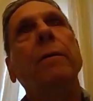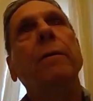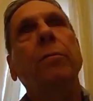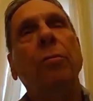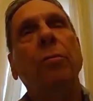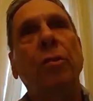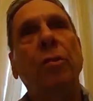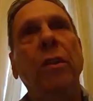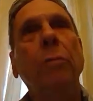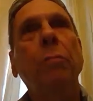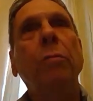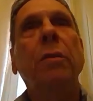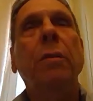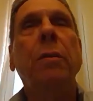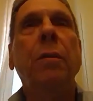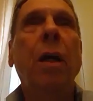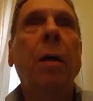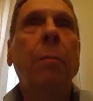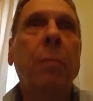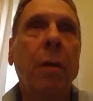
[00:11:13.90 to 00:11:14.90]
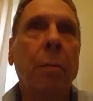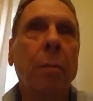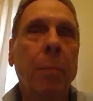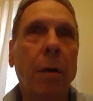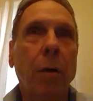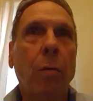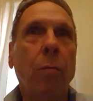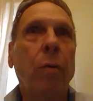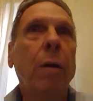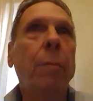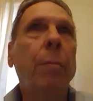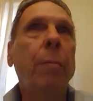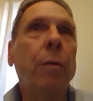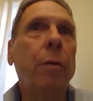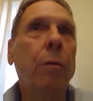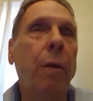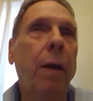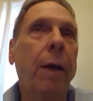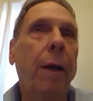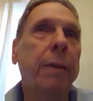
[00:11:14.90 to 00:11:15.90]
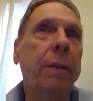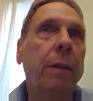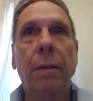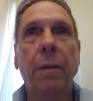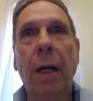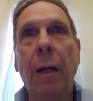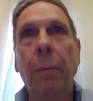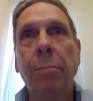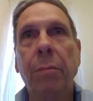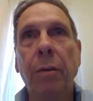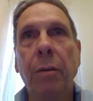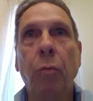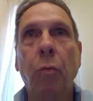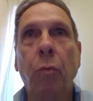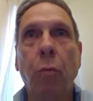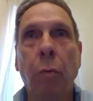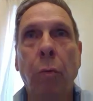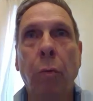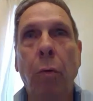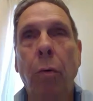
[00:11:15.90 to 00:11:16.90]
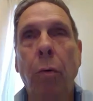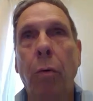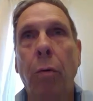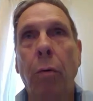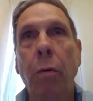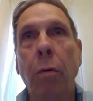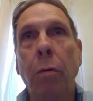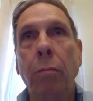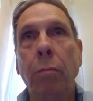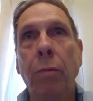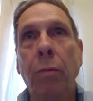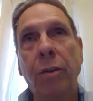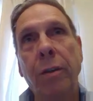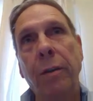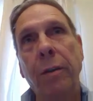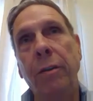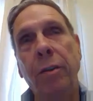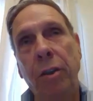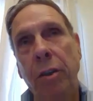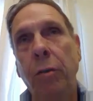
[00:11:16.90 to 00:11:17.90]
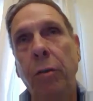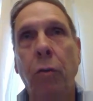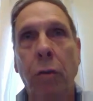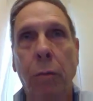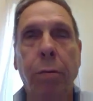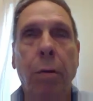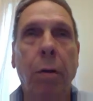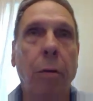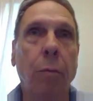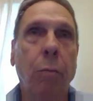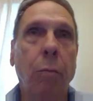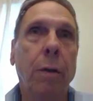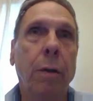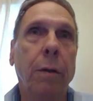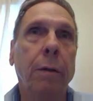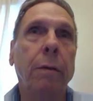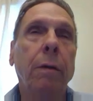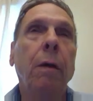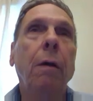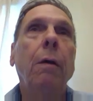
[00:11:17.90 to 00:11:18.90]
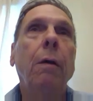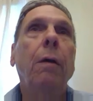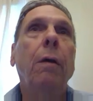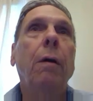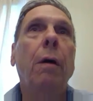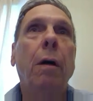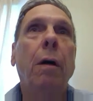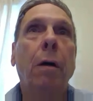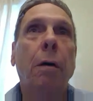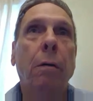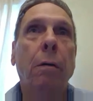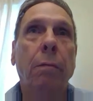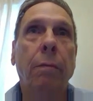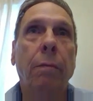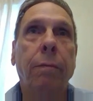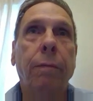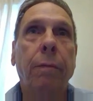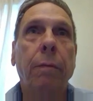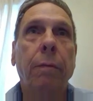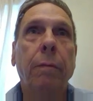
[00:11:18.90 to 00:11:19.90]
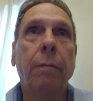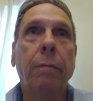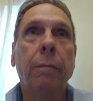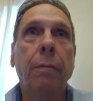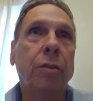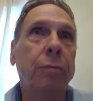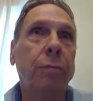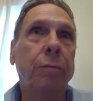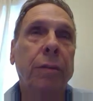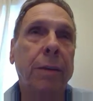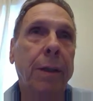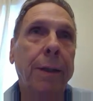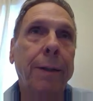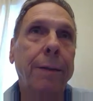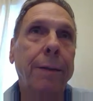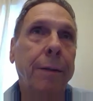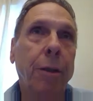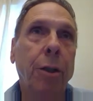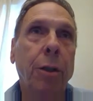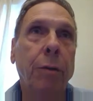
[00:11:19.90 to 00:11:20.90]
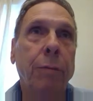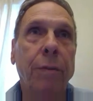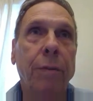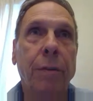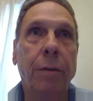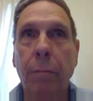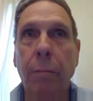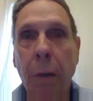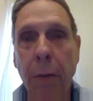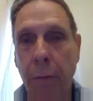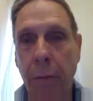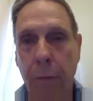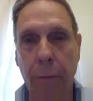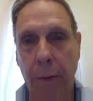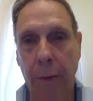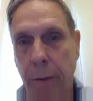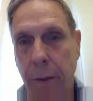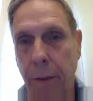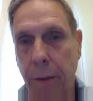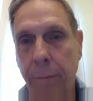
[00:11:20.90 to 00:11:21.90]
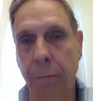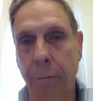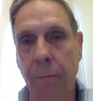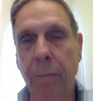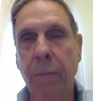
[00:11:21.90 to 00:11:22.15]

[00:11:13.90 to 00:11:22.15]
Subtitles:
So she was coming. My grandmother had adopted the role, which I think she always probably wanted, of she was taking care of his mother. Okay.